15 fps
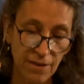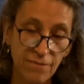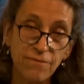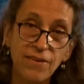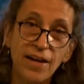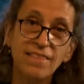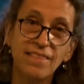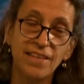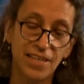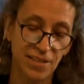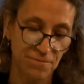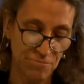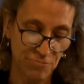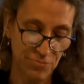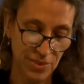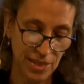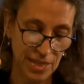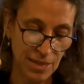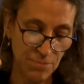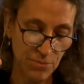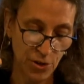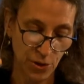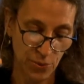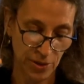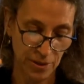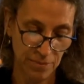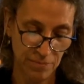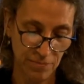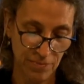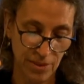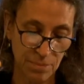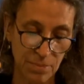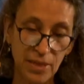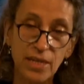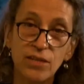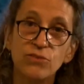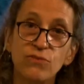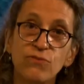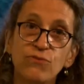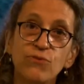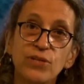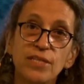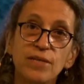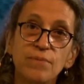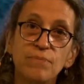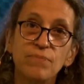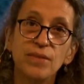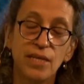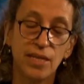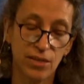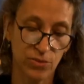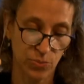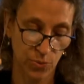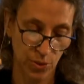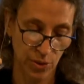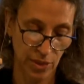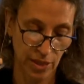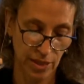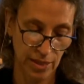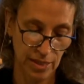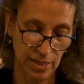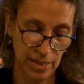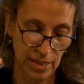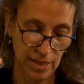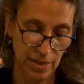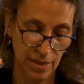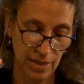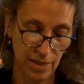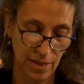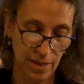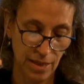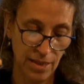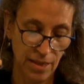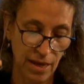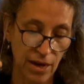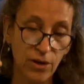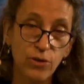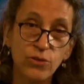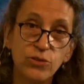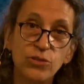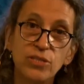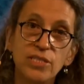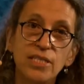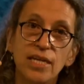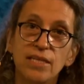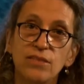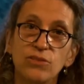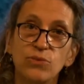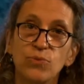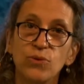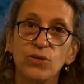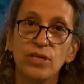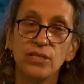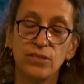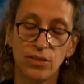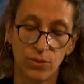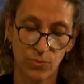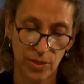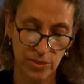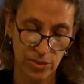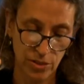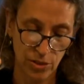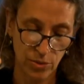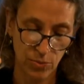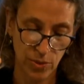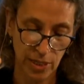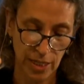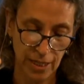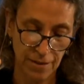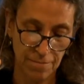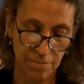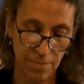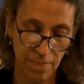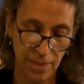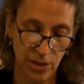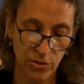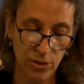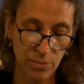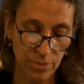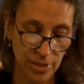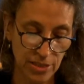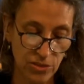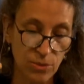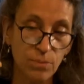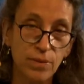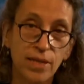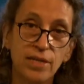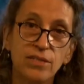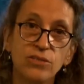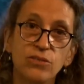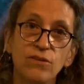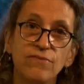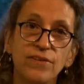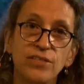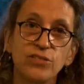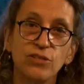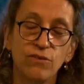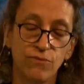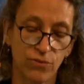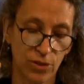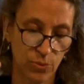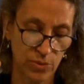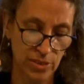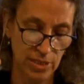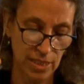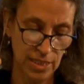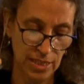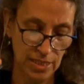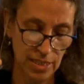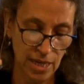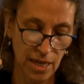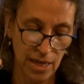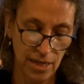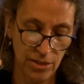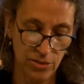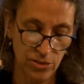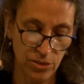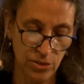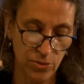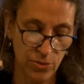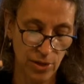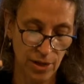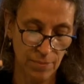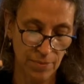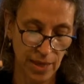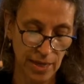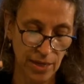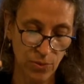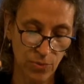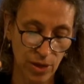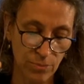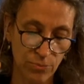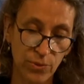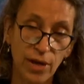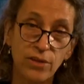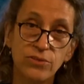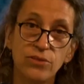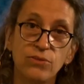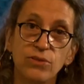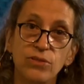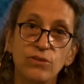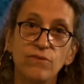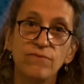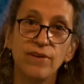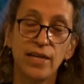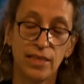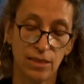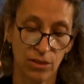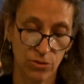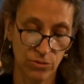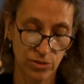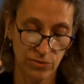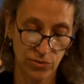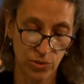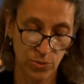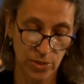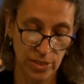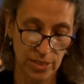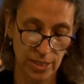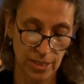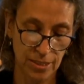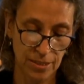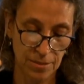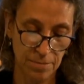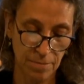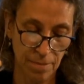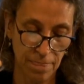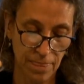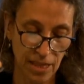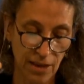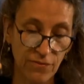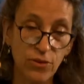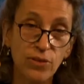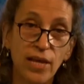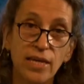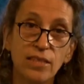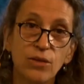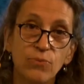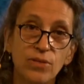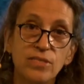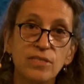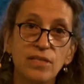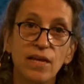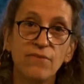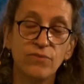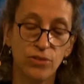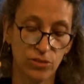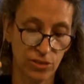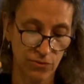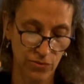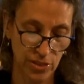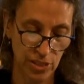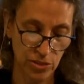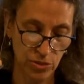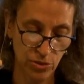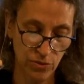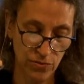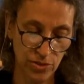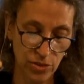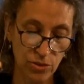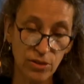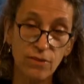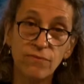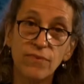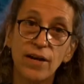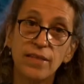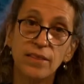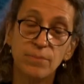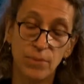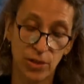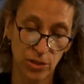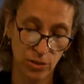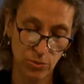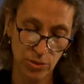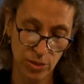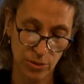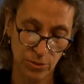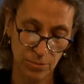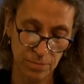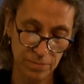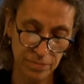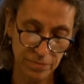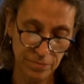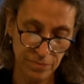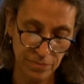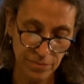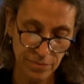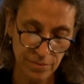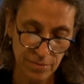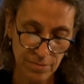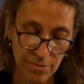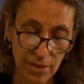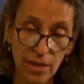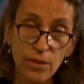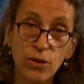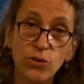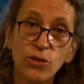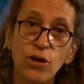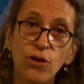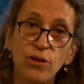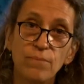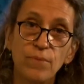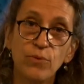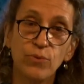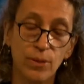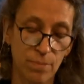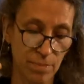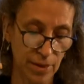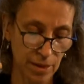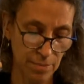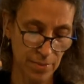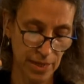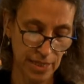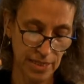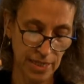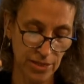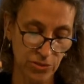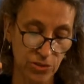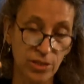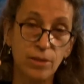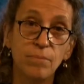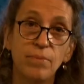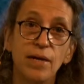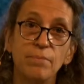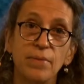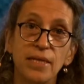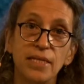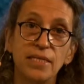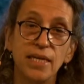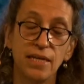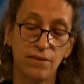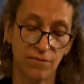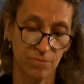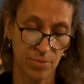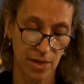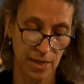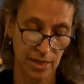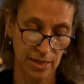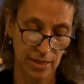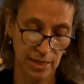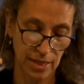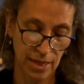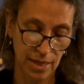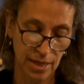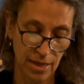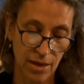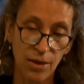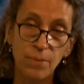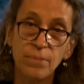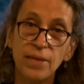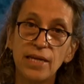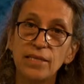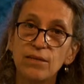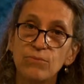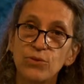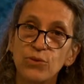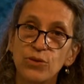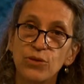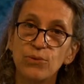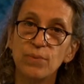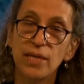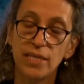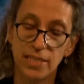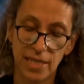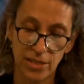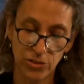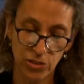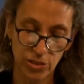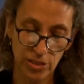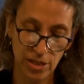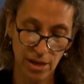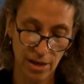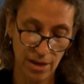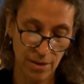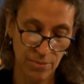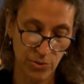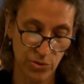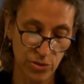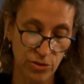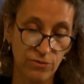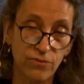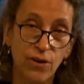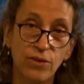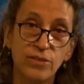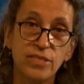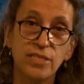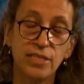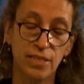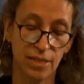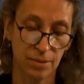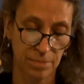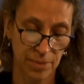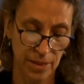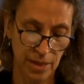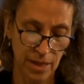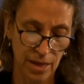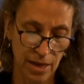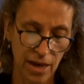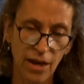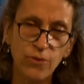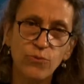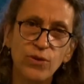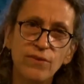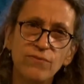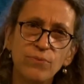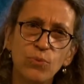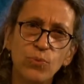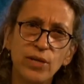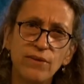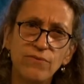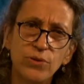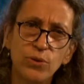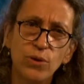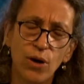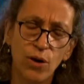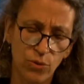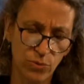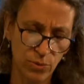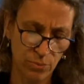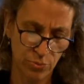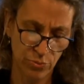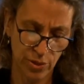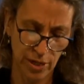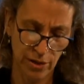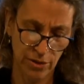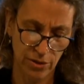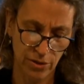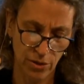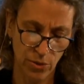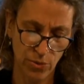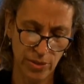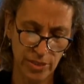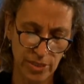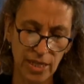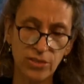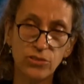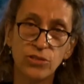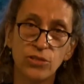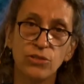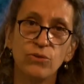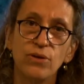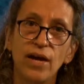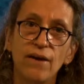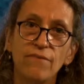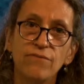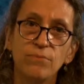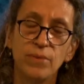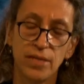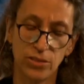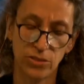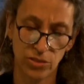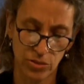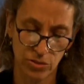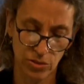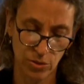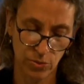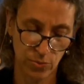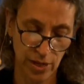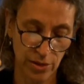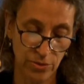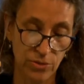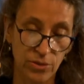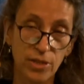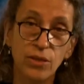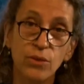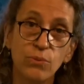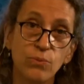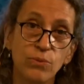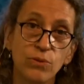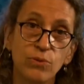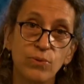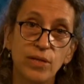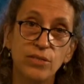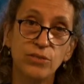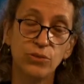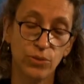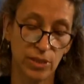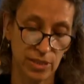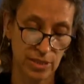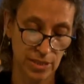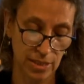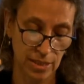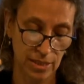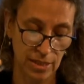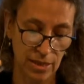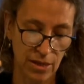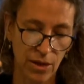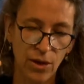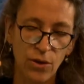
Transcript: And finally, keep going, because freedom is worth it. I urge you to take this work into the rest of your week. You can plug solfeggio frequencies into any web browser, and you'll find loads of choices. If you like the ones that I've used for this service, you can find them on YouTube. They're called Marimba Meditation by Meditative Mind. Play them during your meditation time or as you fall asleep, and weave your own prayer or intention or affirmations around and through as you listen.